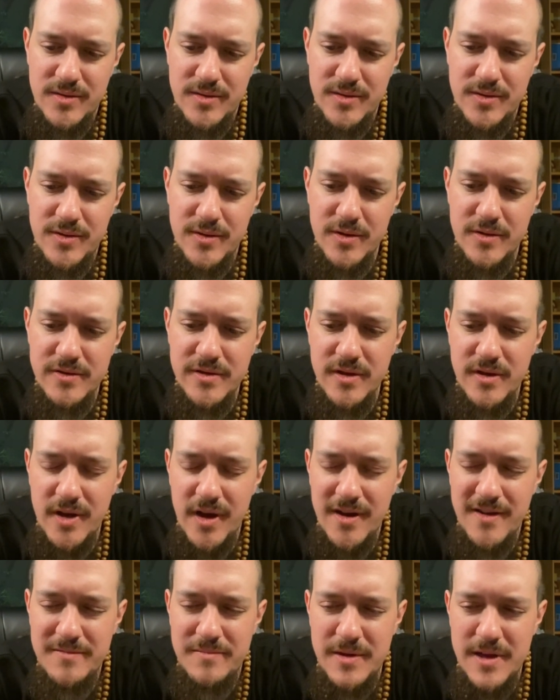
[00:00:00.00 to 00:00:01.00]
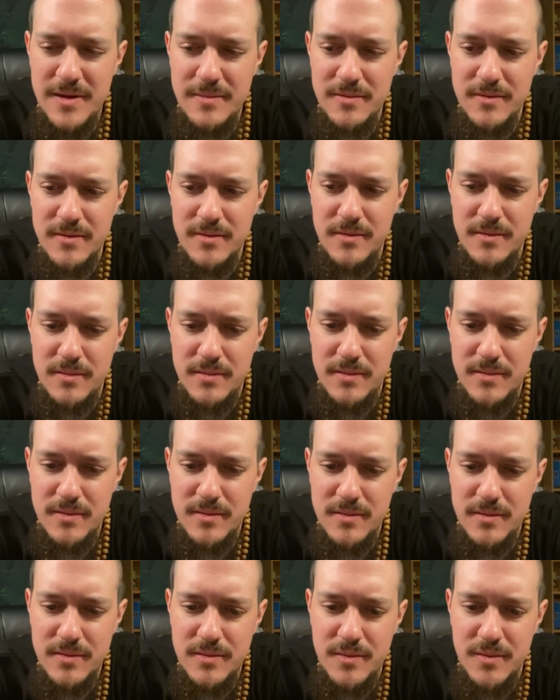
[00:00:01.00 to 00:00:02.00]
There's a lot of people
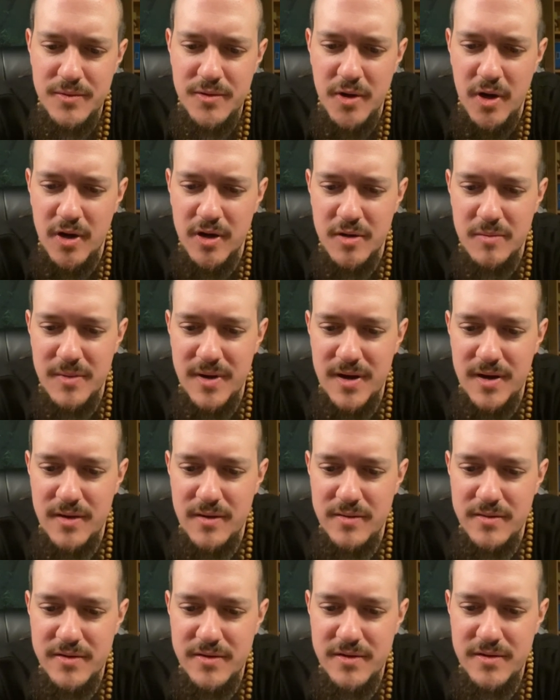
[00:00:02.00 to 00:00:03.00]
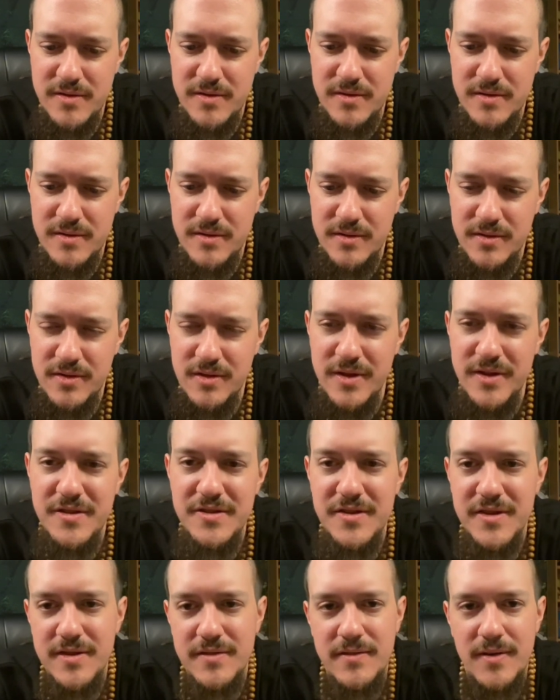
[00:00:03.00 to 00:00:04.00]
who talk about
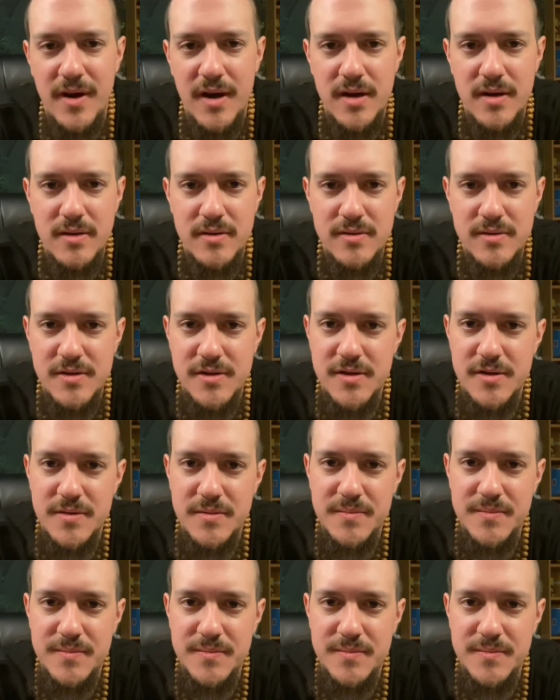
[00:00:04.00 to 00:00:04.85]
cleansing fires.